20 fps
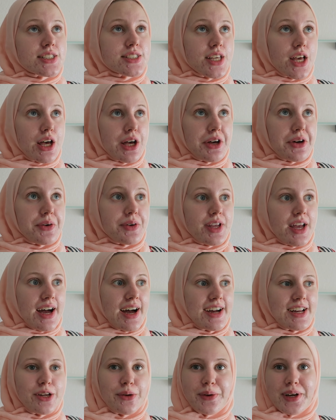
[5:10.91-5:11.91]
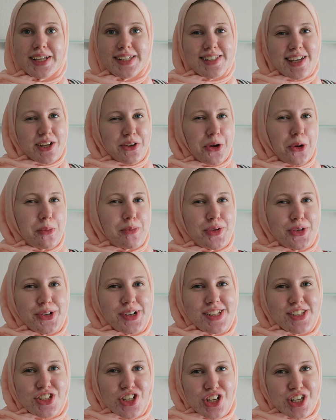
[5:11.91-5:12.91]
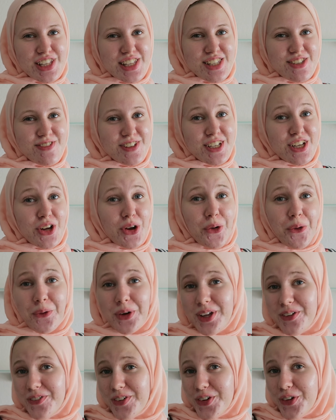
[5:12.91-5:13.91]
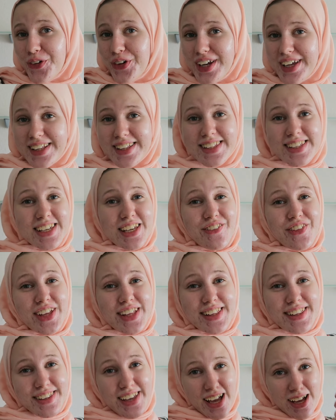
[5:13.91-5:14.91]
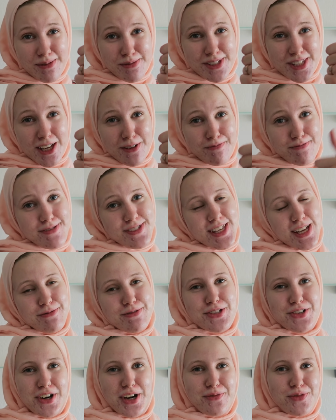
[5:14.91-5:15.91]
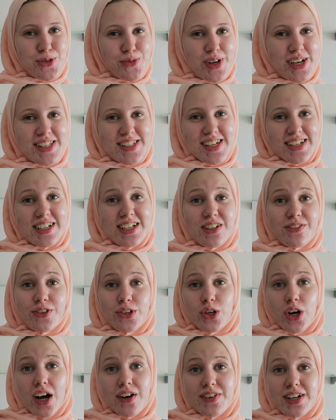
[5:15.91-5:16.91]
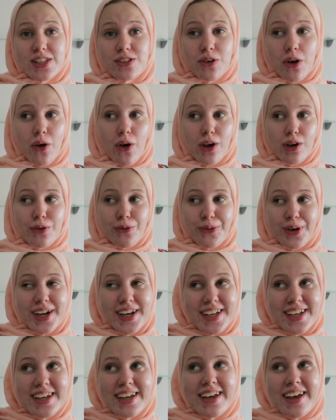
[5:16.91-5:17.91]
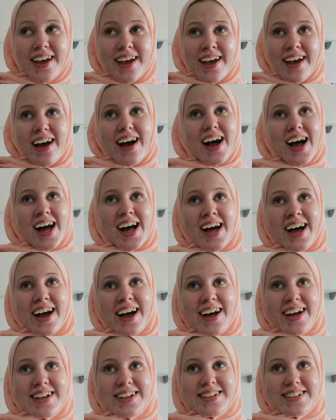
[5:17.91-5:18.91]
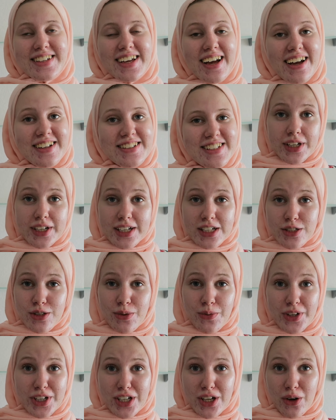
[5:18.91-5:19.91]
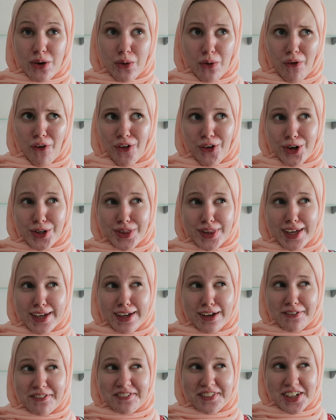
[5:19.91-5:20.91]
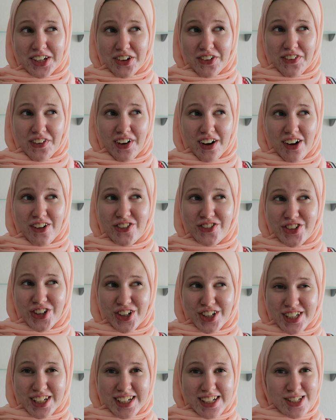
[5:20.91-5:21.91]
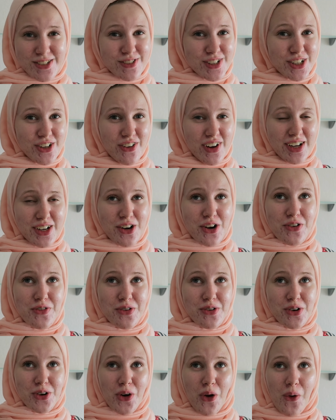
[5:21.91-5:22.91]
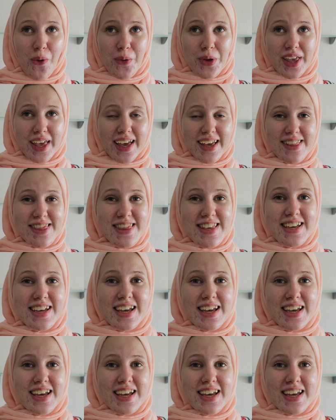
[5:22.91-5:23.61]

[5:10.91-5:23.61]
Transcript: So yeah, anyways, I hope you enjoyed this video. If you did, give it thumbs up, subscribe to my channel if you haven't already, and yeah, the next video or the video after the next video, I don't know yet,